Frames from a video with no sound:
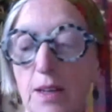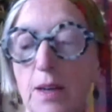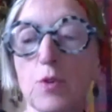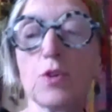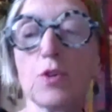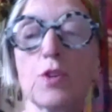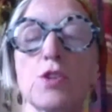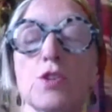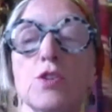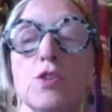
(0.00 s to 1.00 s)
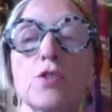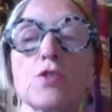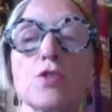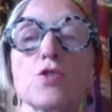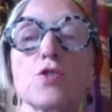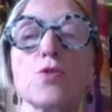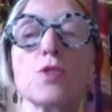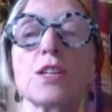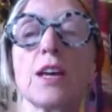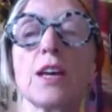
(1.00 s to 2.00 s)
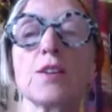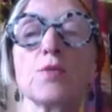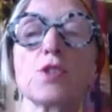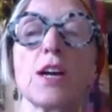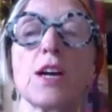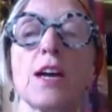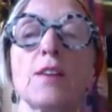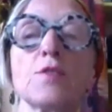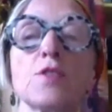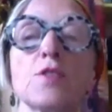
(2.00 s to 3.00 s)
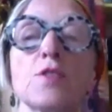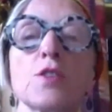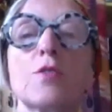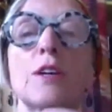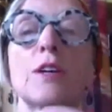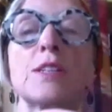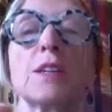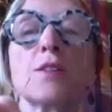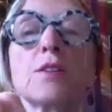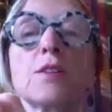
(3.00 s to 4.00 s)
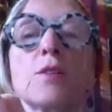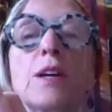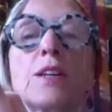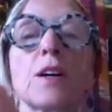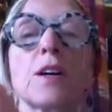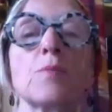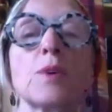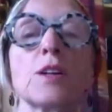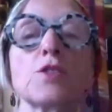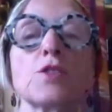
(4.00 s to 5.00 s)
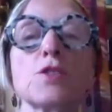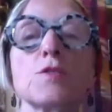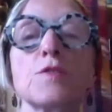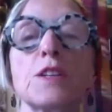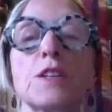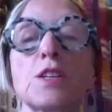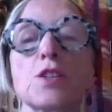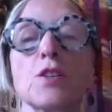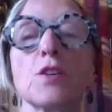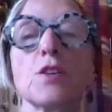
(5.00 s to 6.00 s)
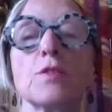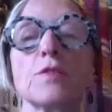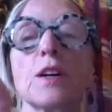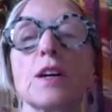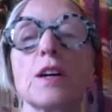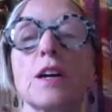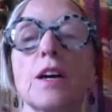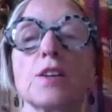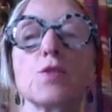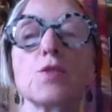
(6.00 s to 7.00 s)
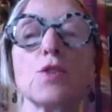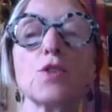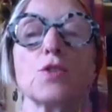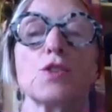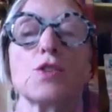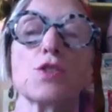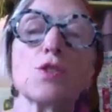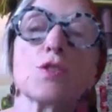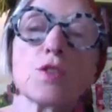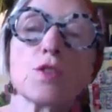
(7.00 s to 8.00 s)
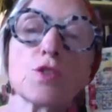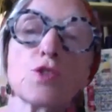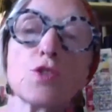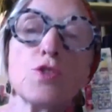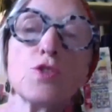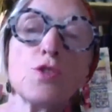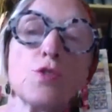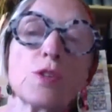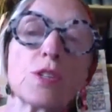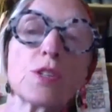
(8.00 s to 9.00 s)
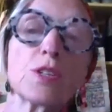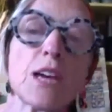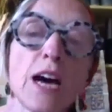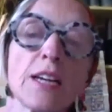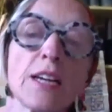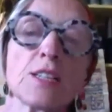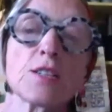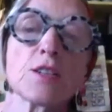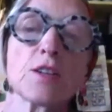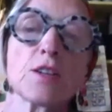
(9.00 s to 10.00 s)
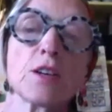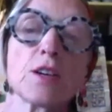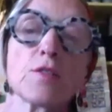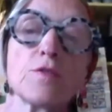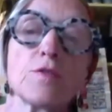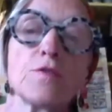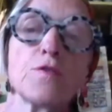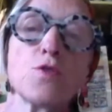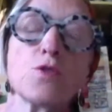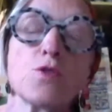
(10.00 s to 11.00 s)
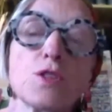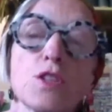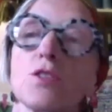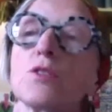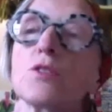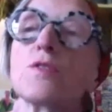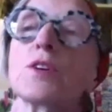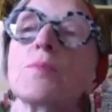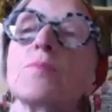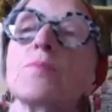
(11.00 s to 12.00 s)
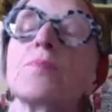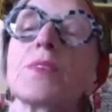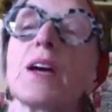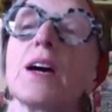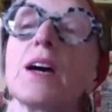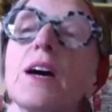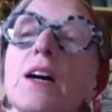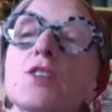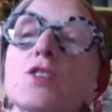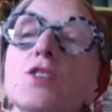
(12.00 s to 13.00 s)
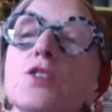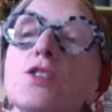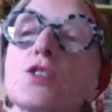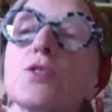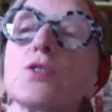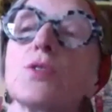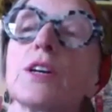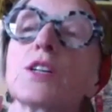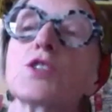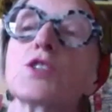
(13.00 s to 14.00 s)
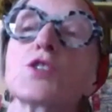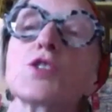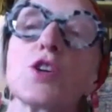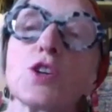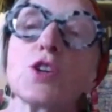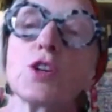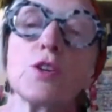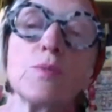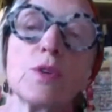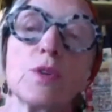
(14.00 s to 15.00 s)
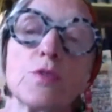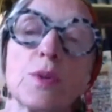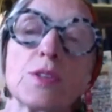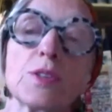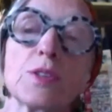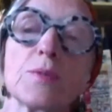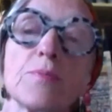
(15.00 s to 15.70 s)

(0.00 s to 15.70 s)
And we're going to sew it together, which I have done already all the way down, but I'll just finish it off. So what you're going to do is you've got the 2 sides folded over, and you're going to go in a circular movement.